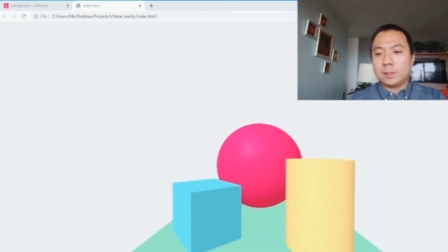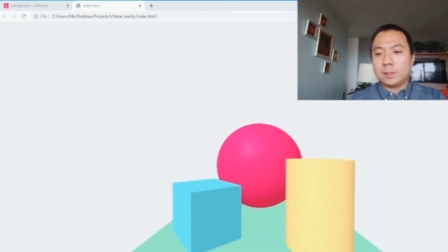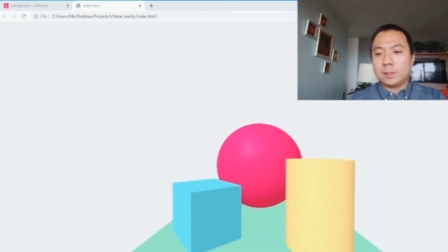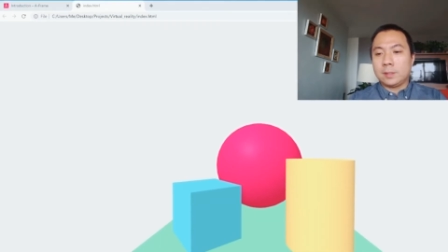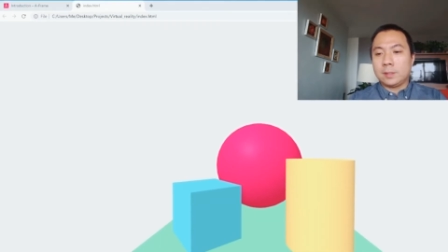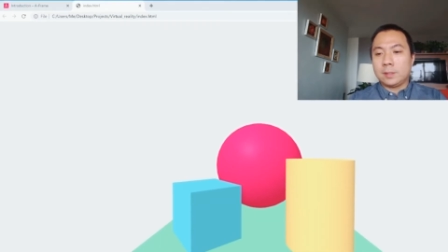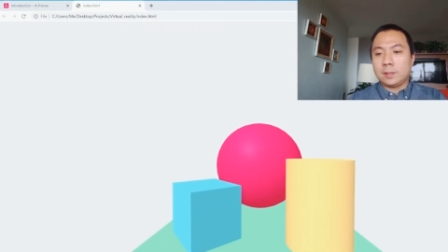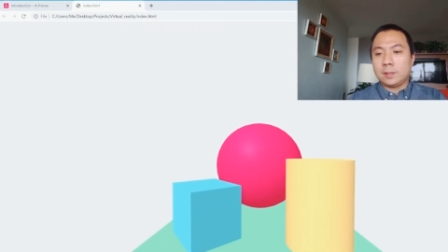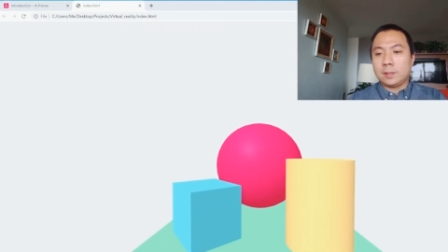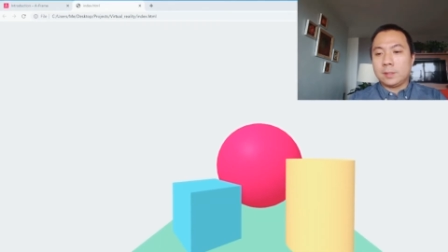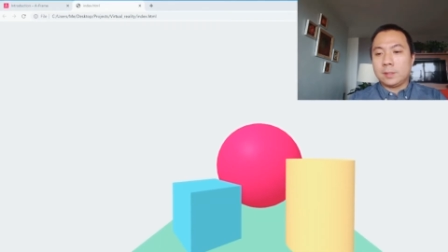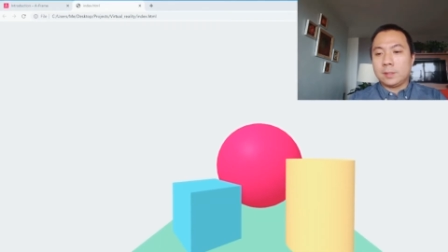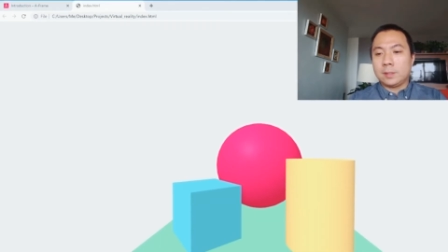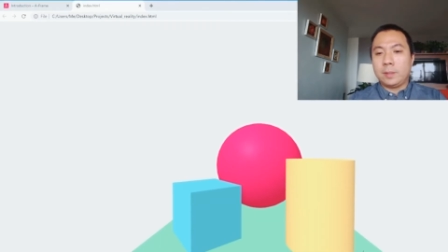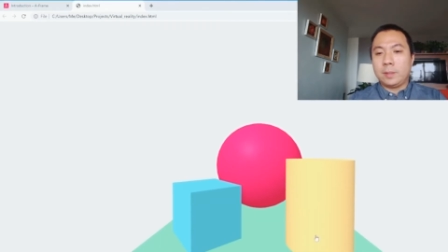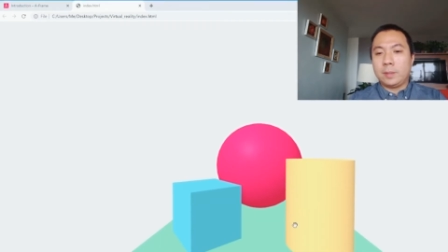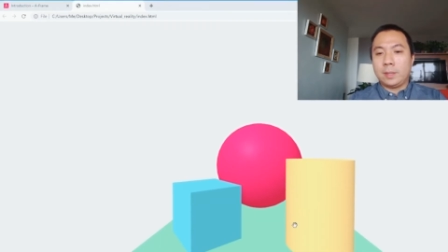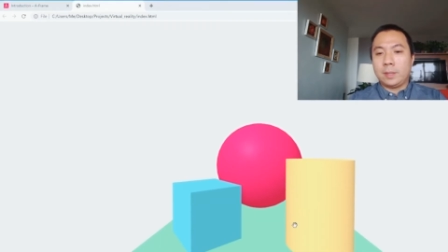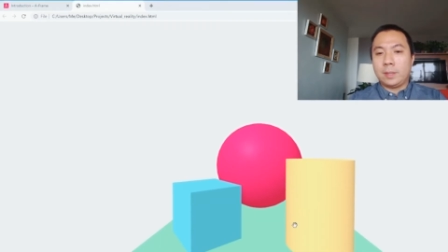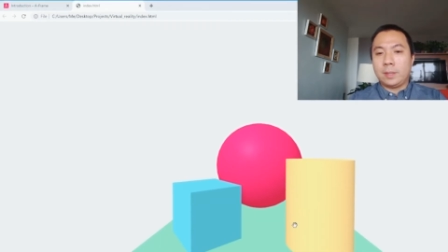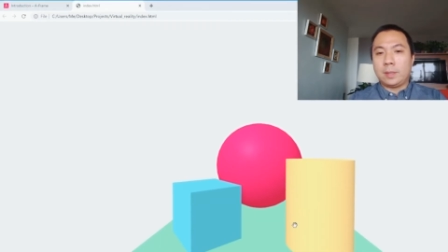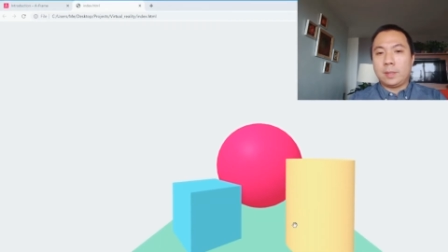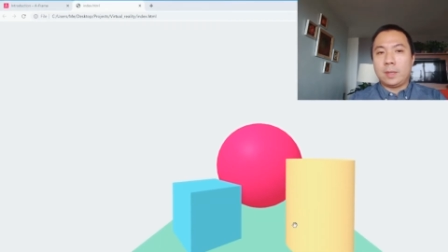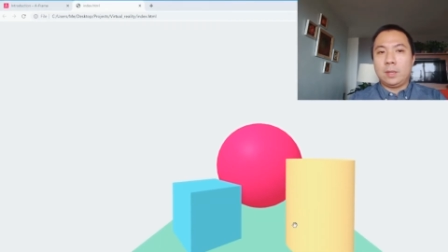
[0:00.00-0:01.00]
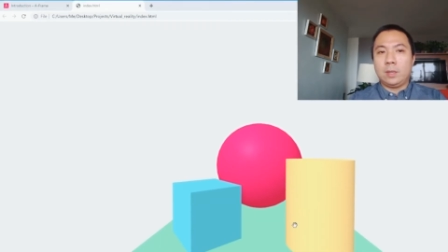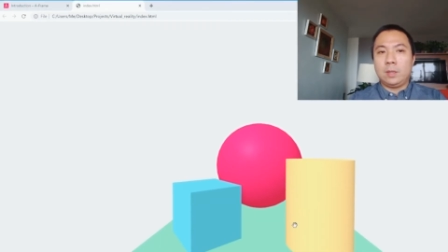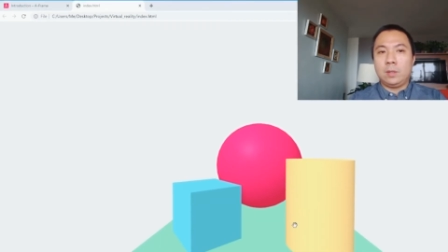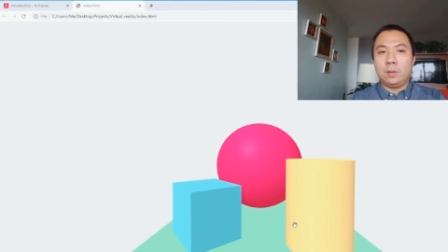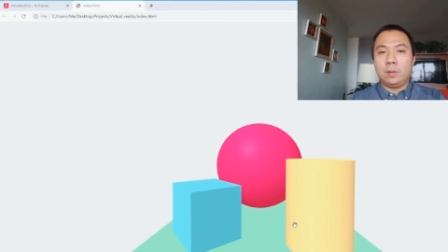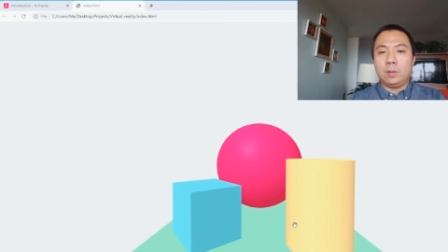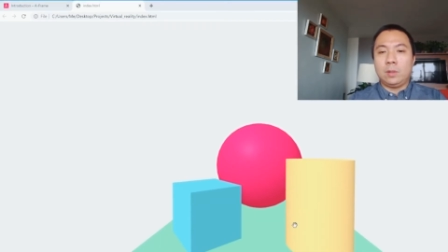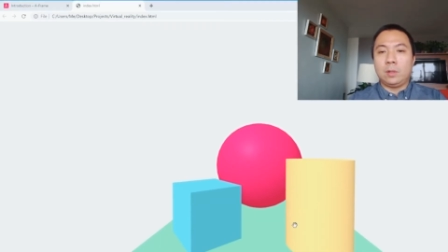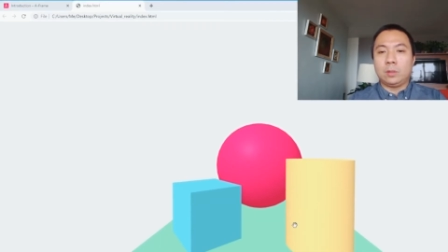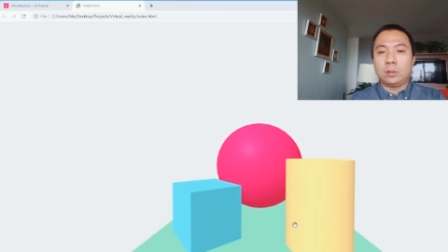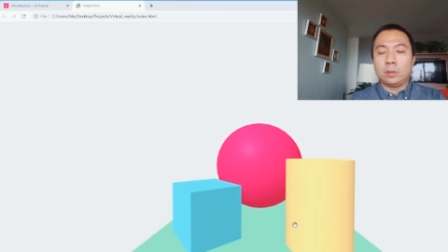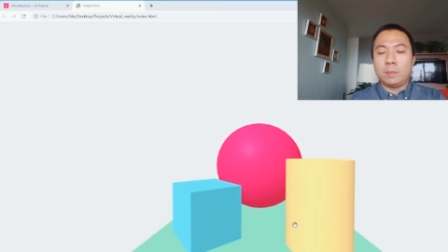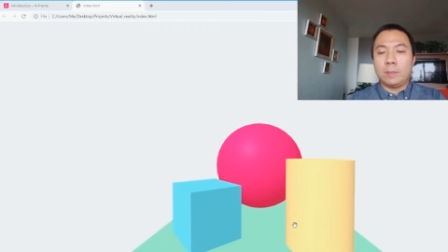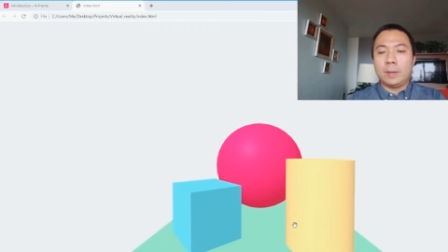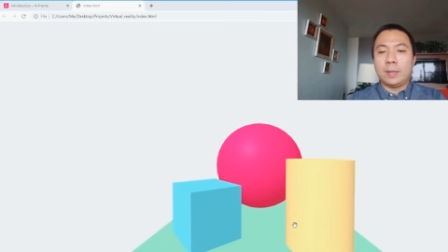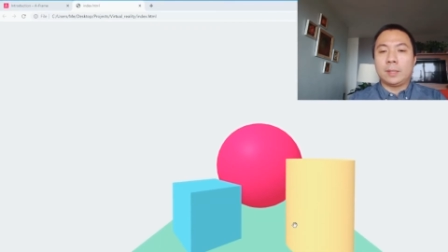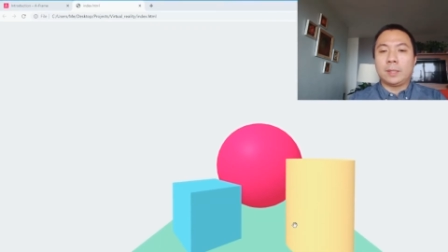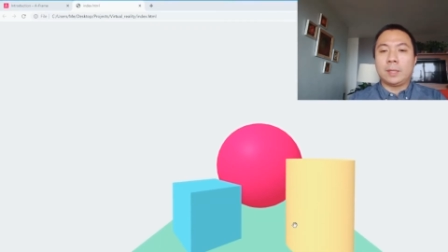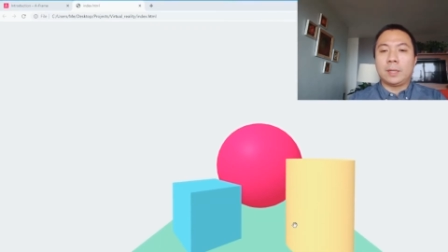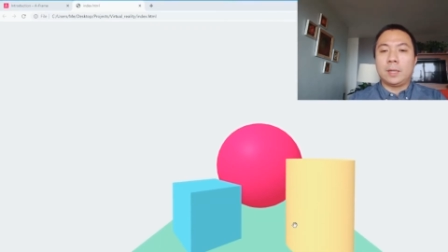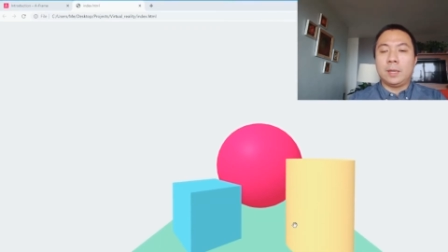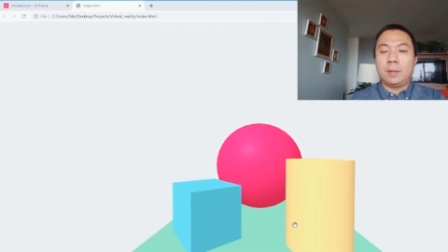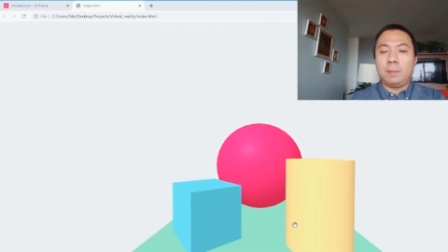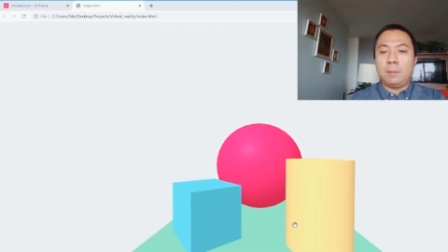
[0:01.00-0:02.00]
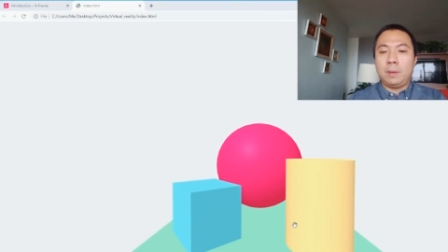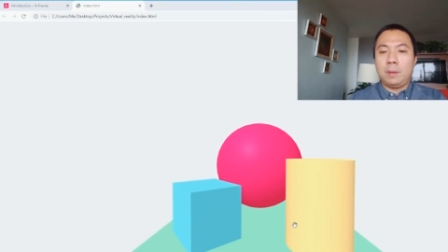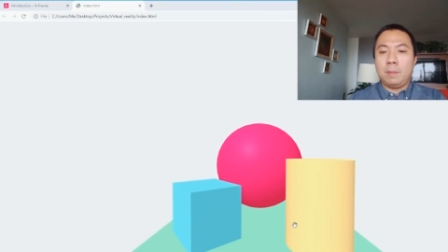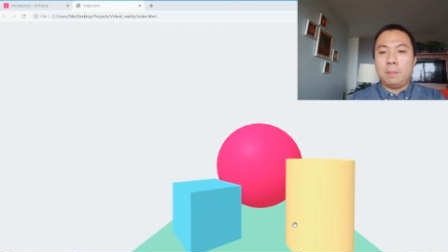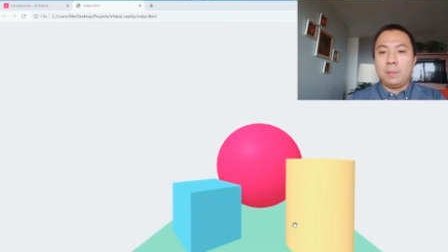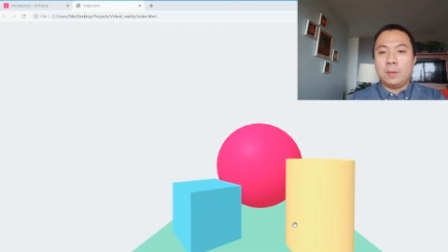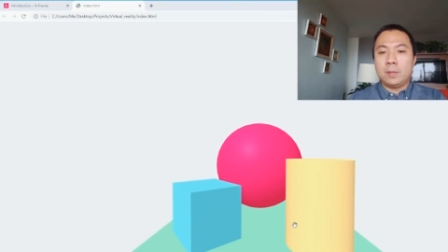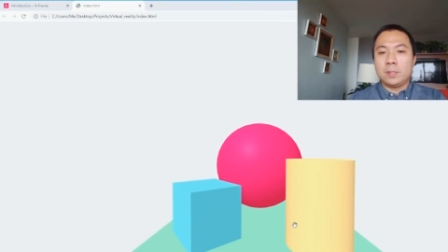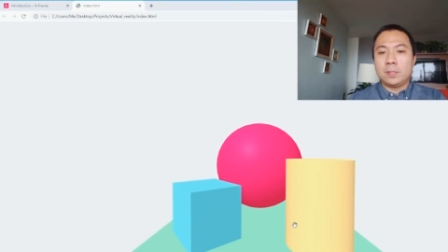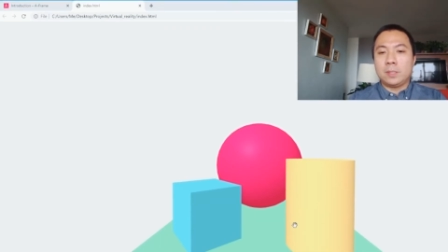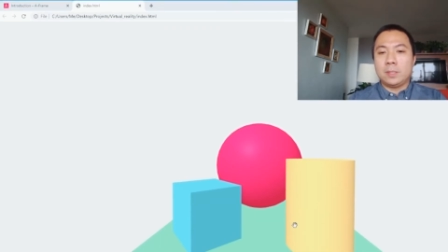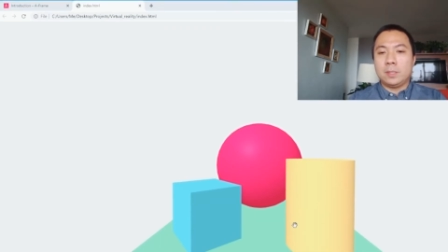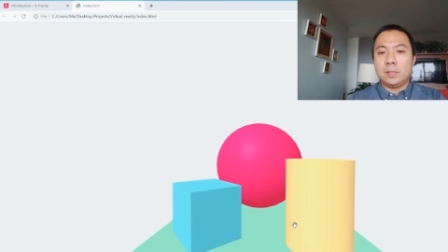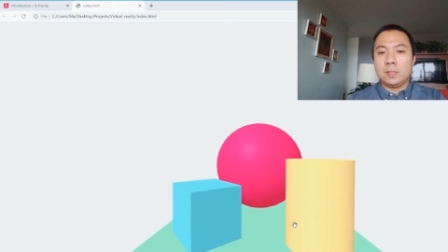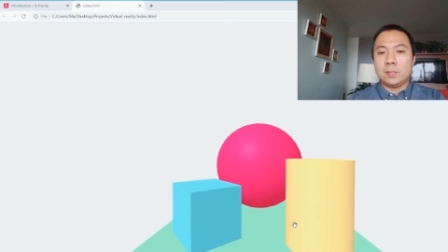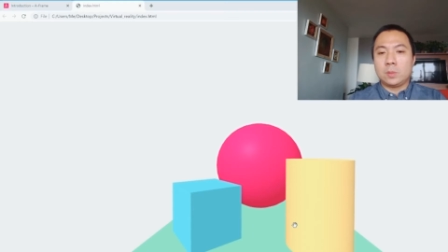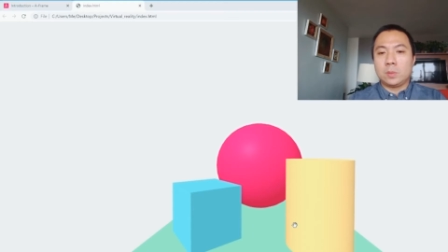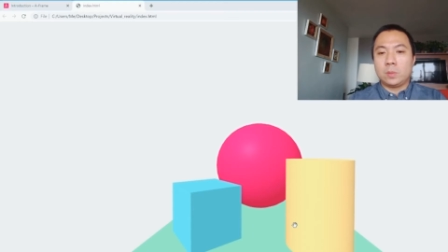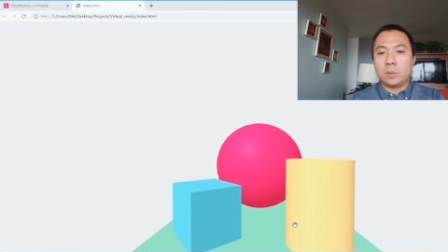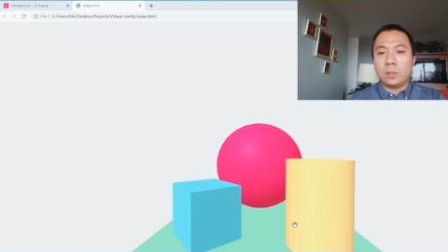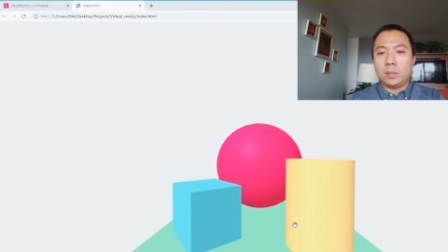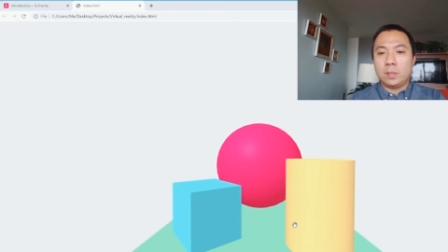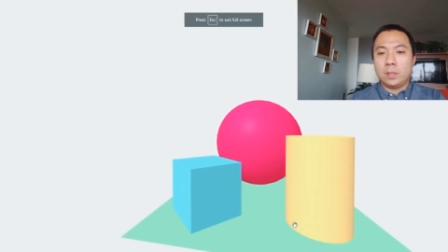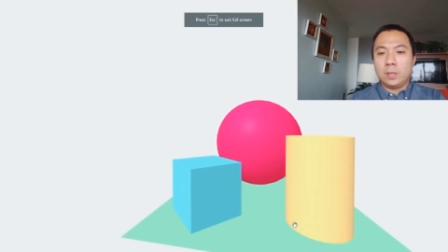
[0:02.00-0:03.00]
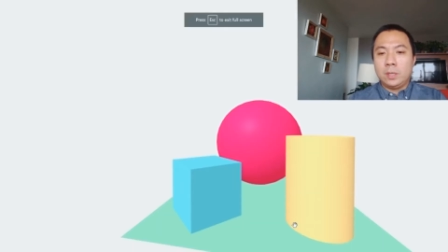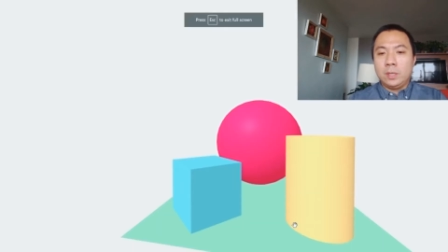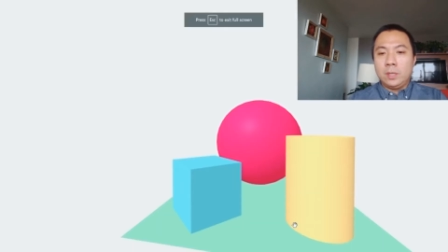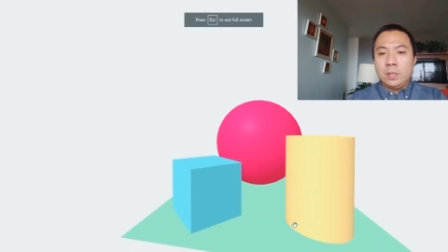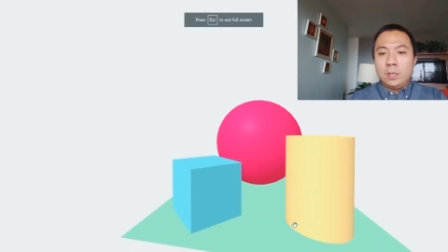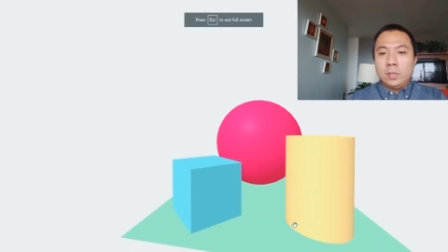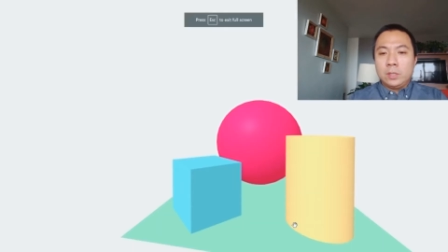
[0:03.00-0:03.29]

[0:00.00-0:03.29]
aspect, and then you'll automatically be immersed in this world.